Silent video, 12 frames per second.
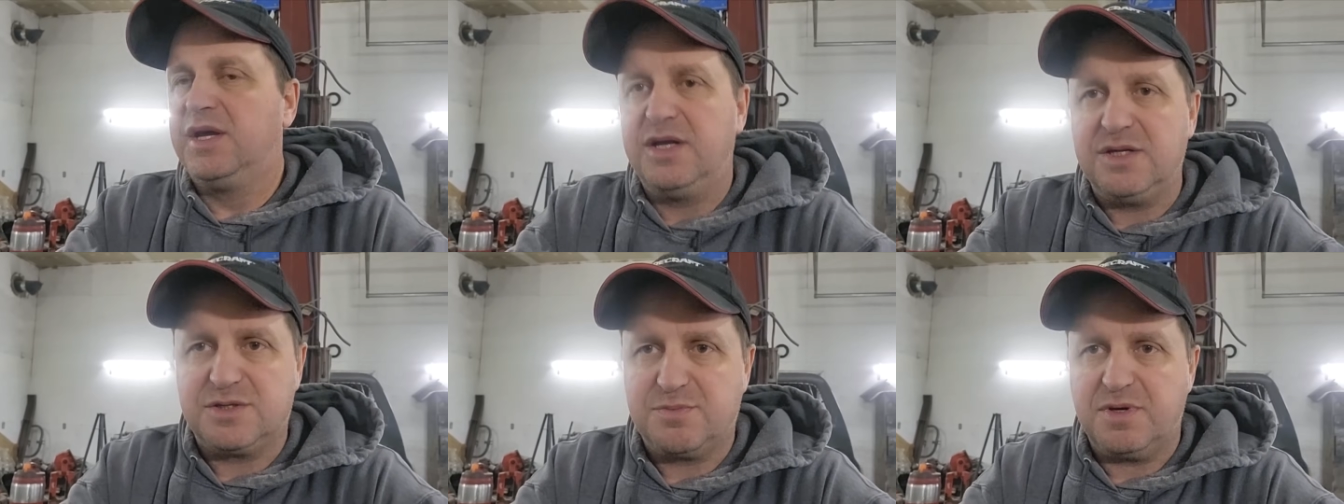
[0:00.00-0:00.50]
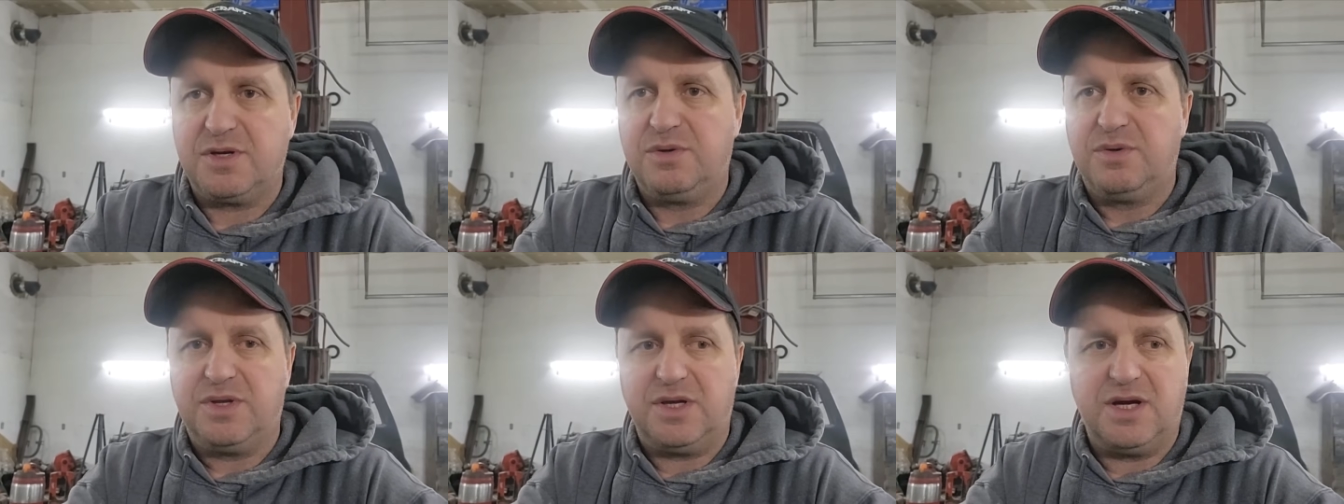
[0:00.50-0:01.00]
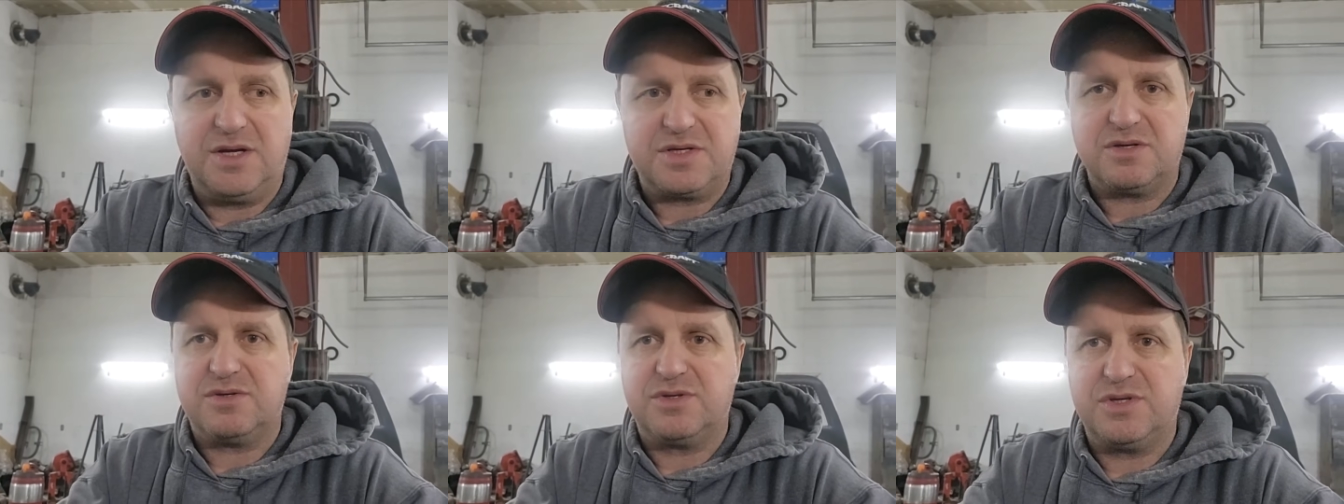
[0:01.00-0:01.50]
And it's pretty cool that you guys
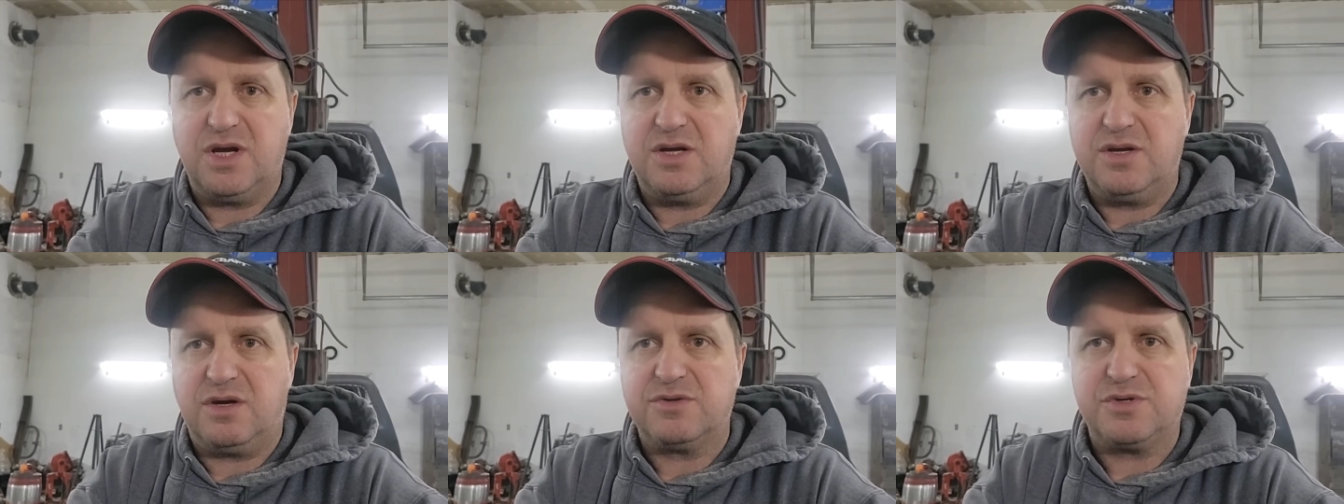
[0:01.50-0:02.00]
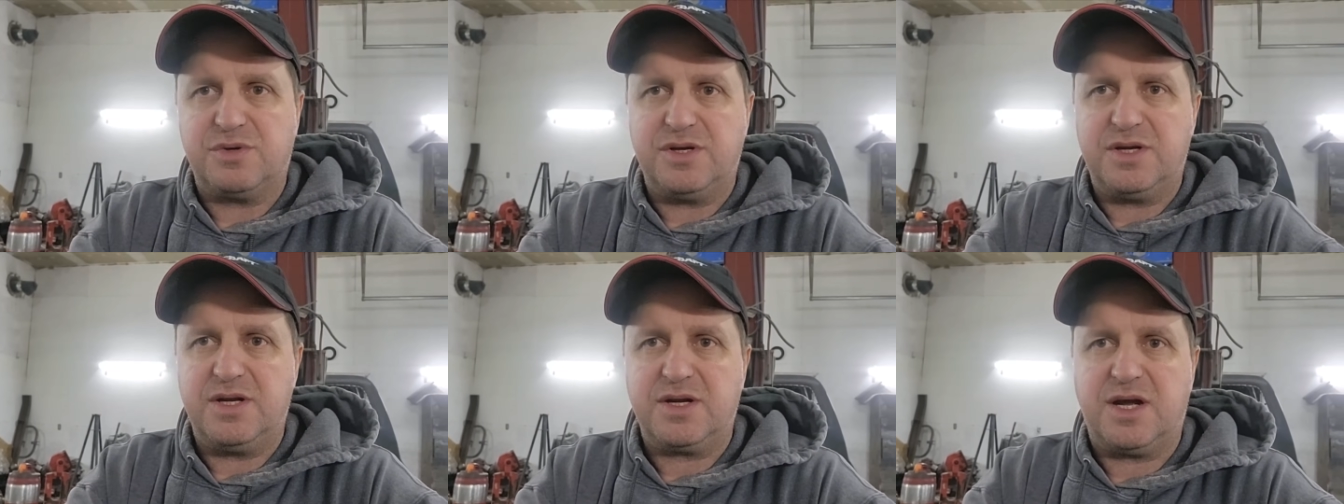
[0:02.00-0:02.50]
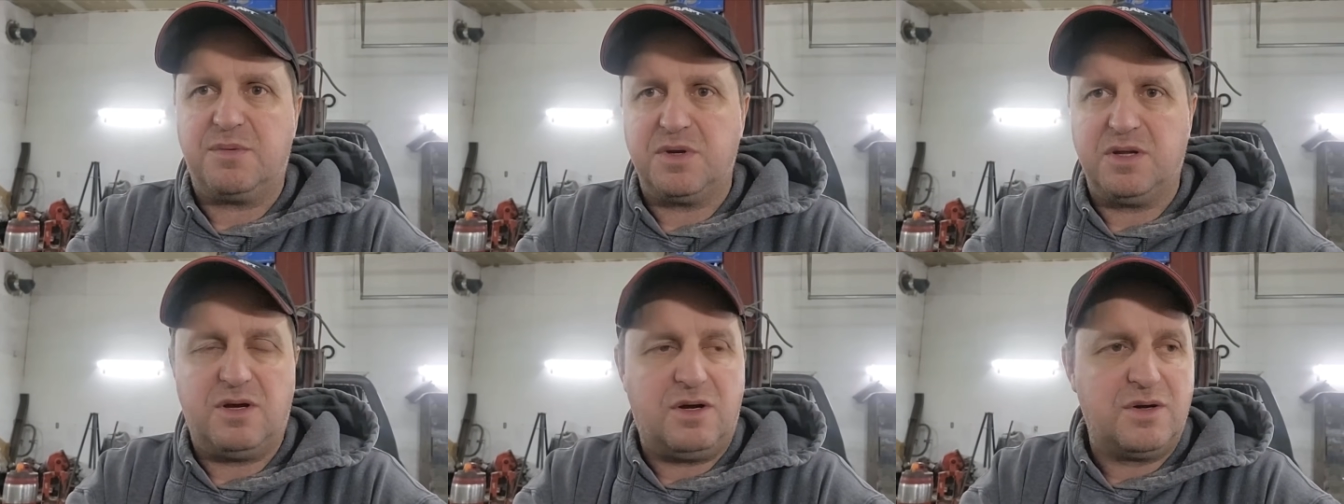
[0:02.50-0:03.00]
are all joining in and coming
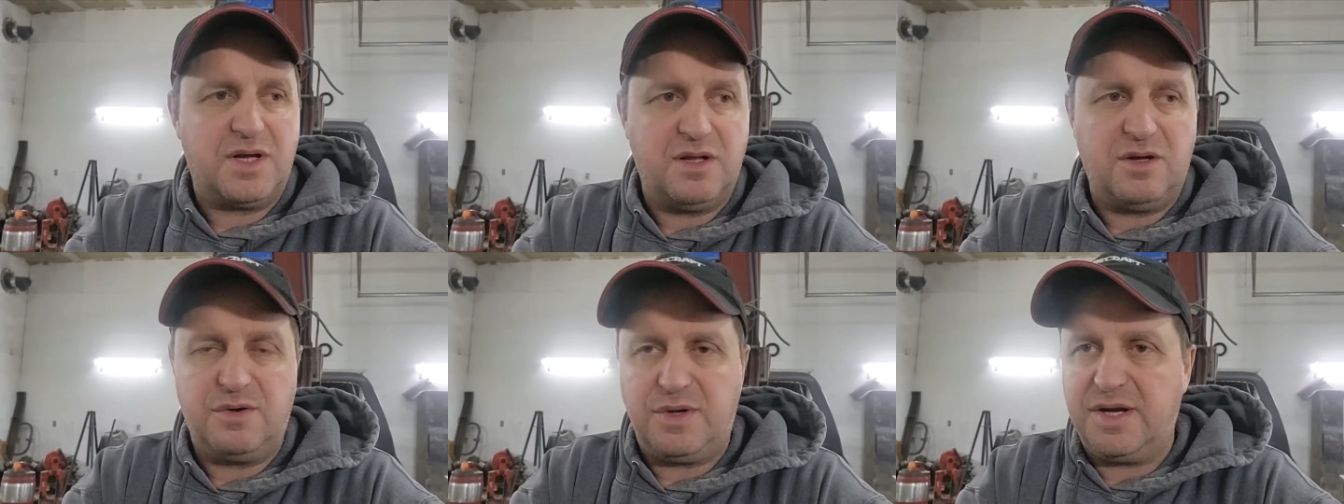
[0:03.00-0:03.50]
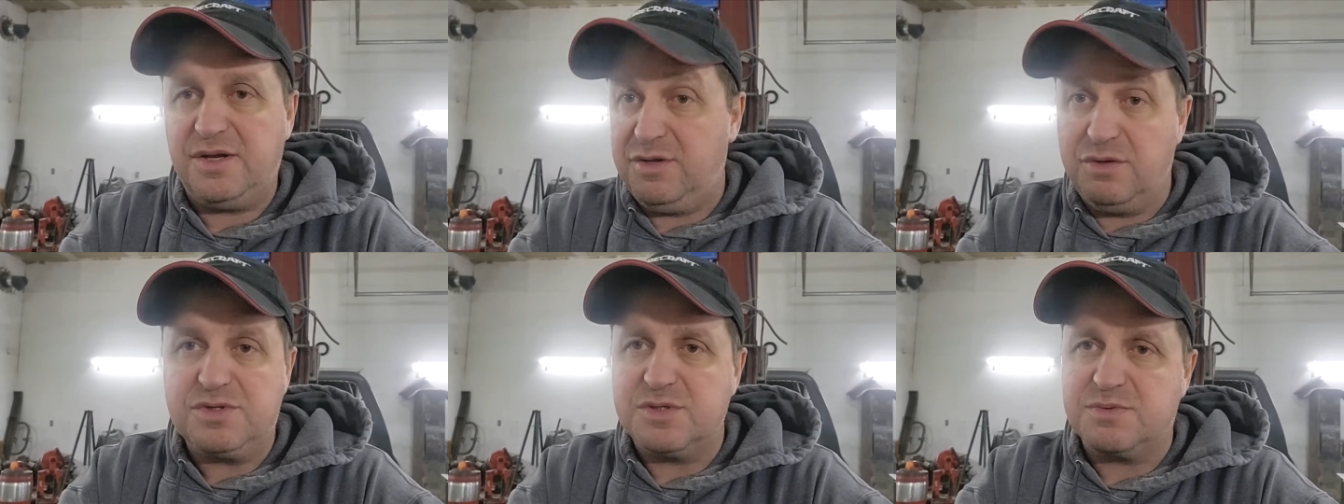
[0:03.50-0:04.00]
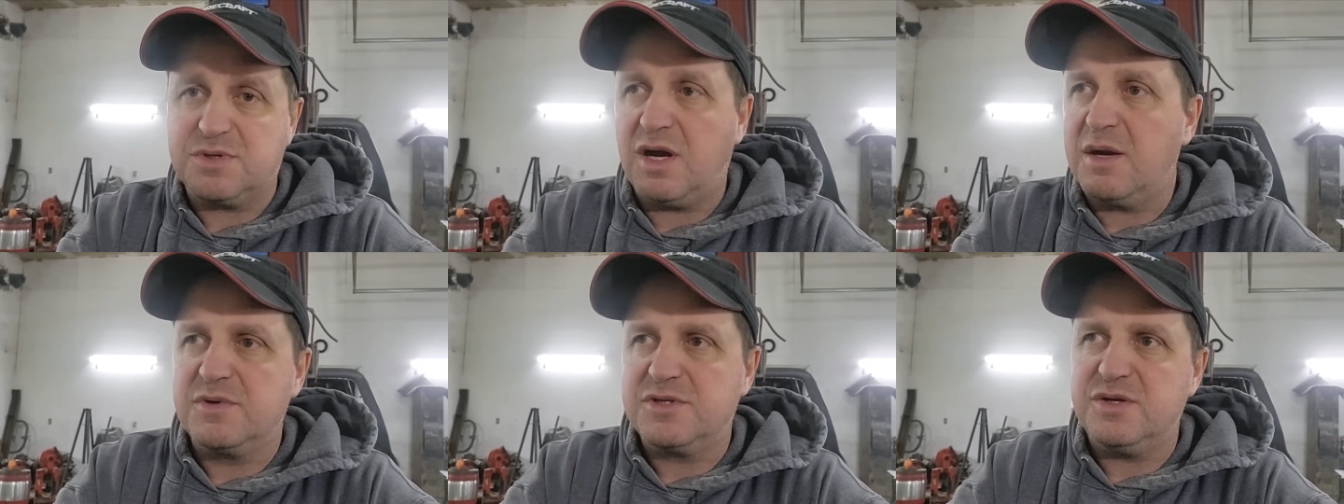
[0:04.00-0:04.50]
along. Hello to any new
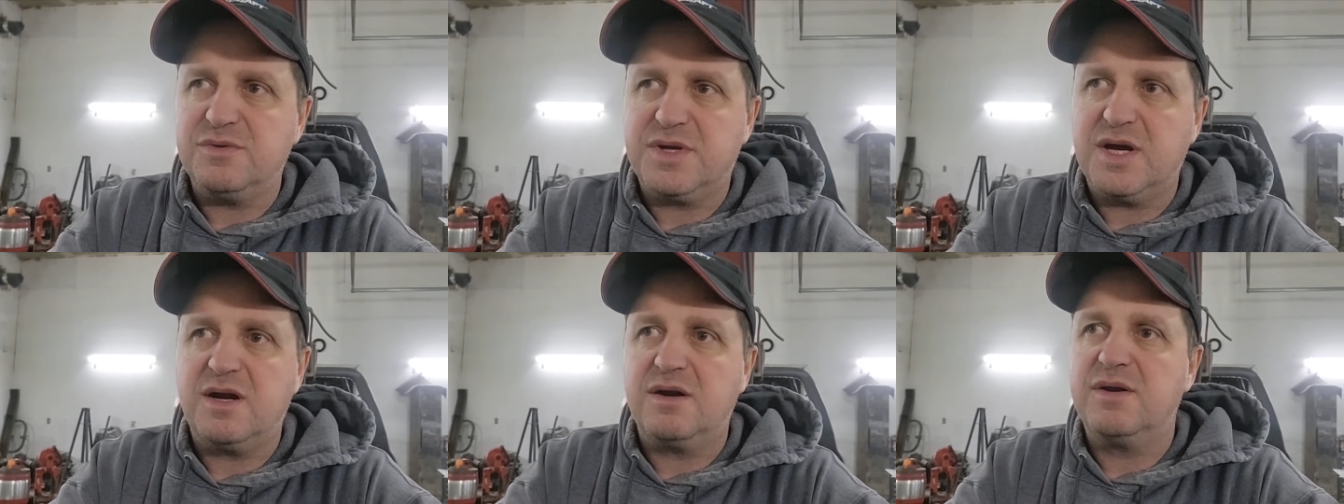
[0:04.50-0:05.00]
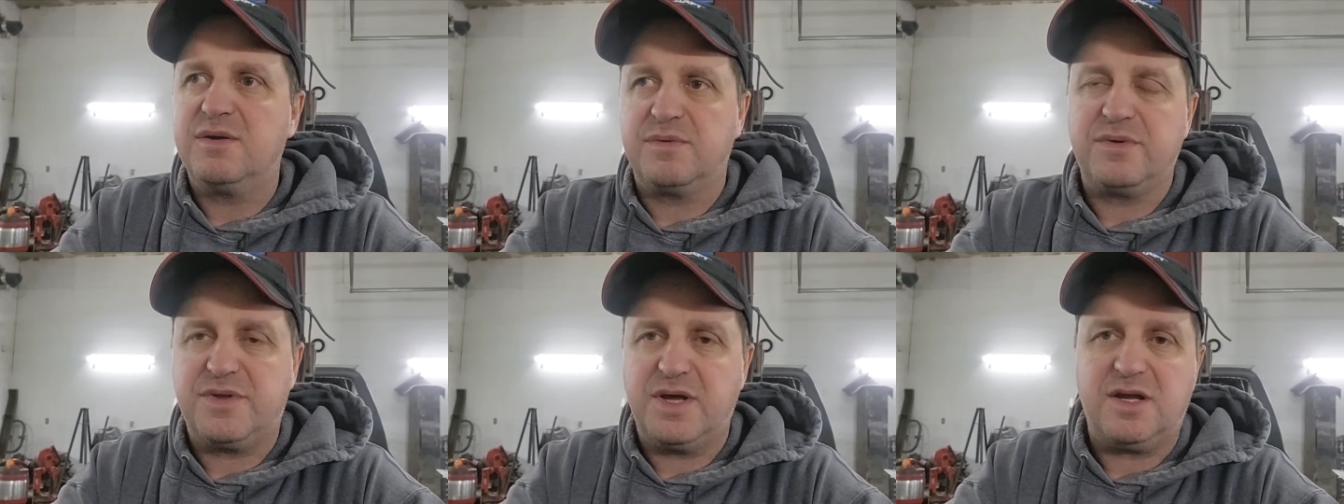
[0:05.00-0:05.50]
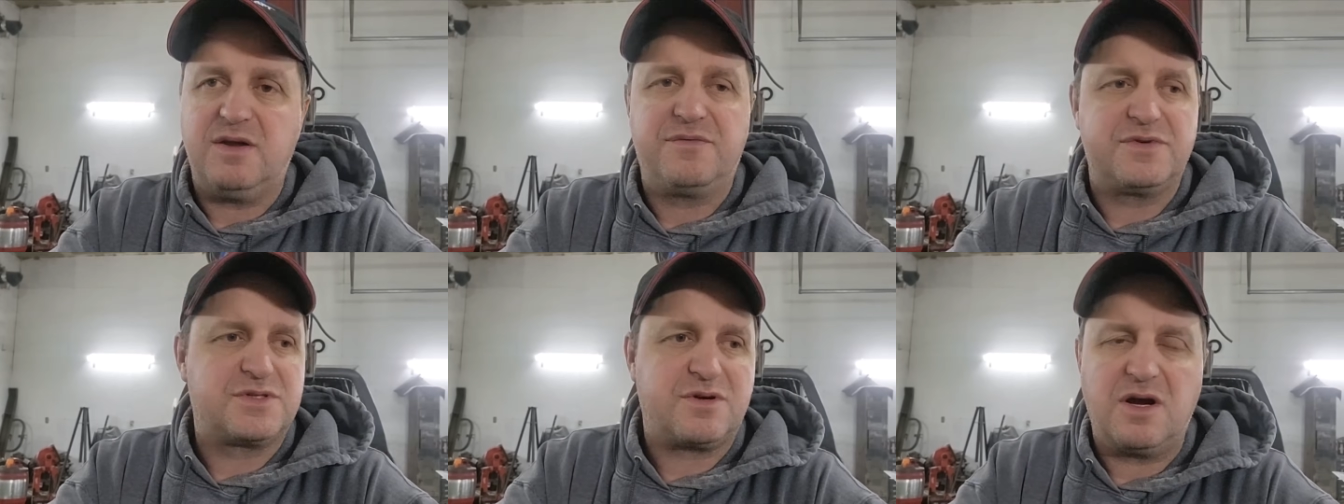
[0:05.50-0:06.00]
subscribers out there. I want to thank you for
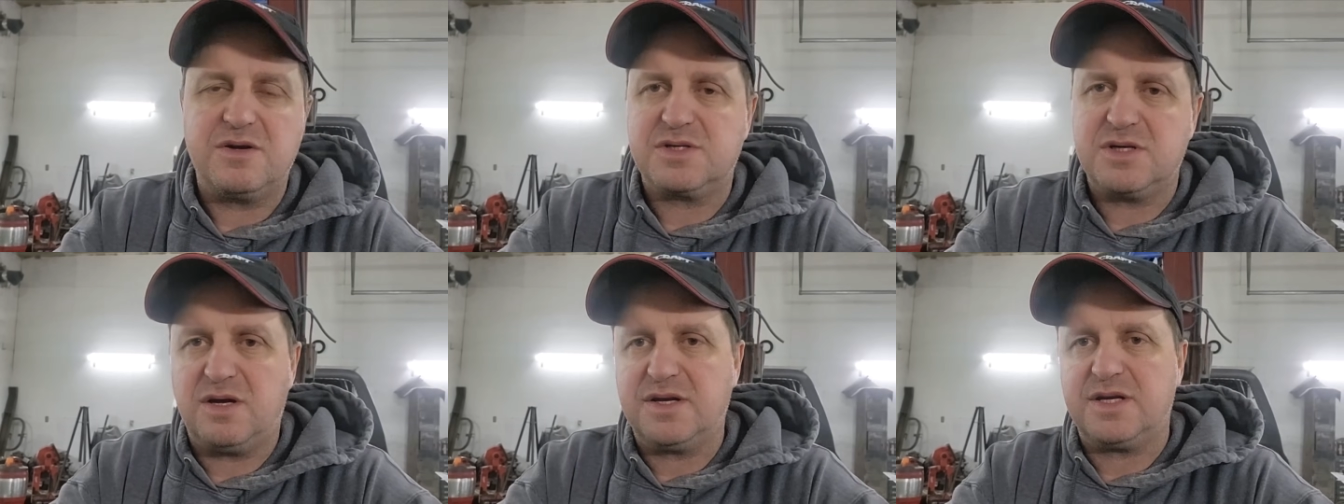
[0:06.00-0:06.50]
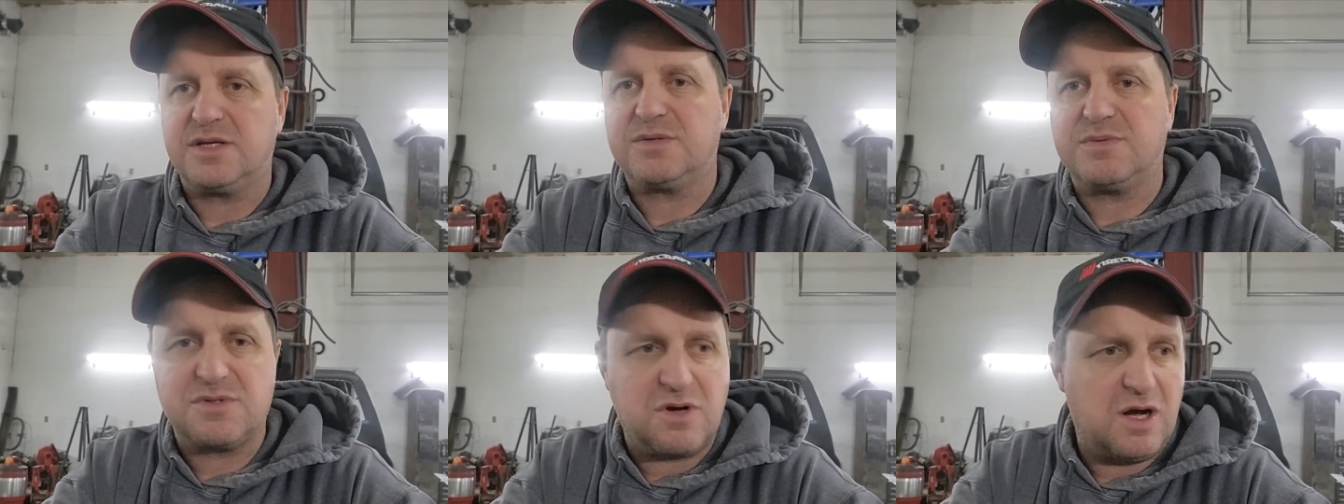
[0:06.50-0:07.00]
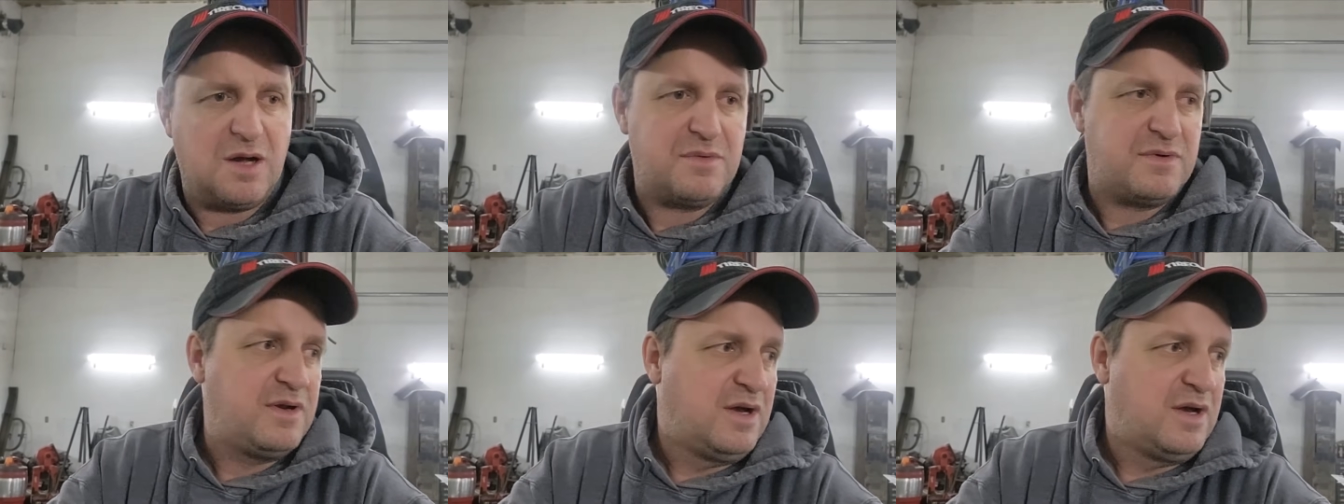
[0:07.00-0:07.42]
liking and subscribing.